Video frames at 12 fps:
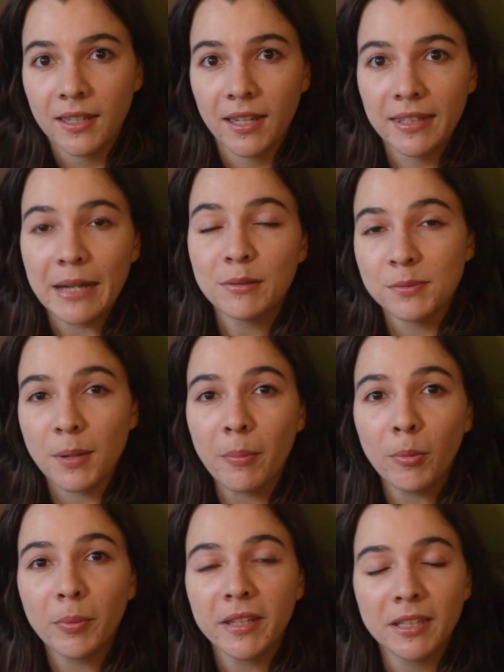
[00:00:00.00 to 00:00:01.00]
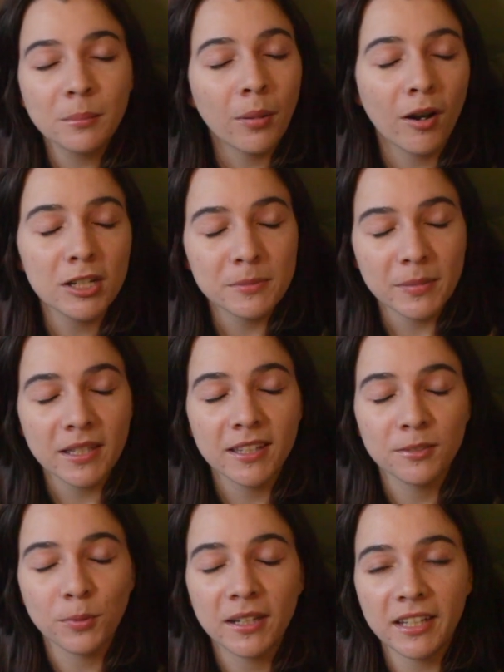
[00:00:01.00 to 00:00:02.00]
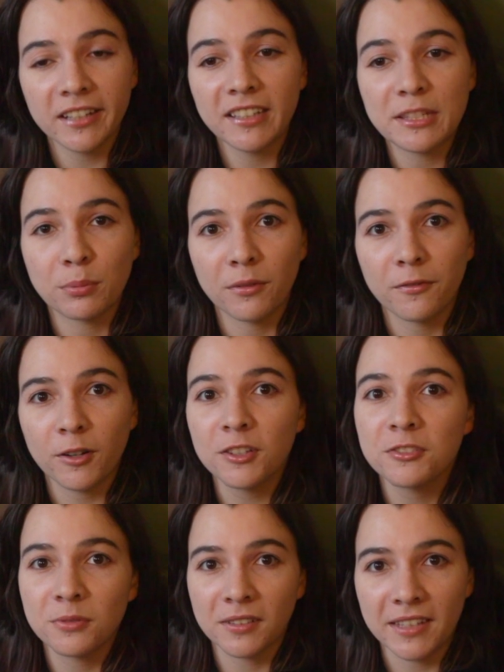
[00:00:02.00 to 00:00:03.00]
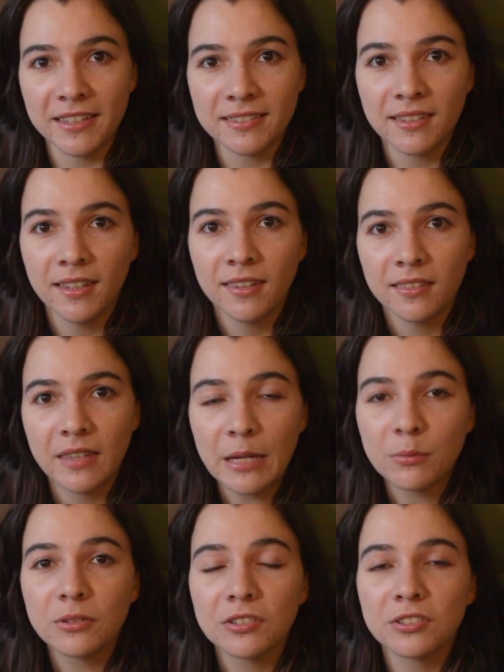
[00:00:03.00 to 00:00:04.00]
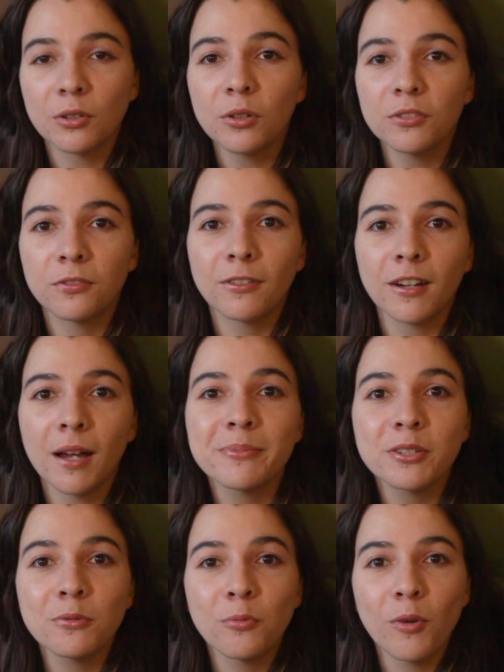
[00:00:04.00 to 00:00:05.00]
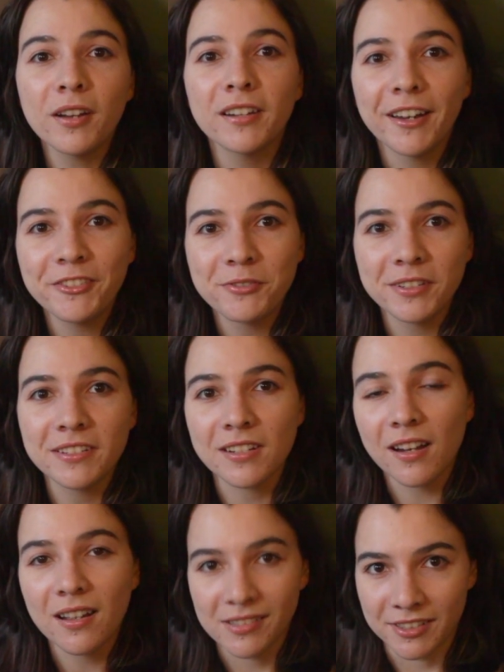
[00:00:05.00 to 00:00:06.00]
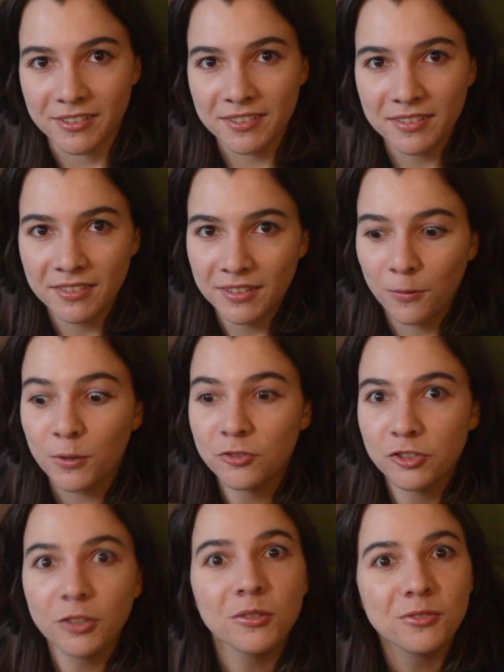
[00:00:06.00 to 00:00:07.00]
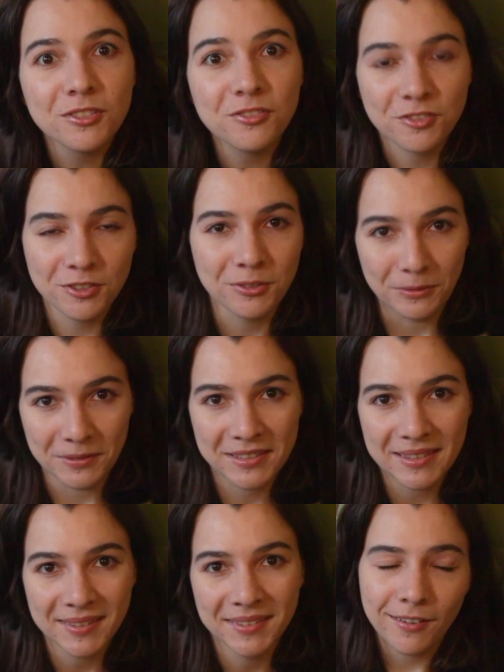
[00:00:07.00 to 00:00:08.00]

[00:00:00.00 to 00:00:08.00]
And that was probably in part because when Heelys were first released, they were sold for up to one hundred dollars for children's shoes.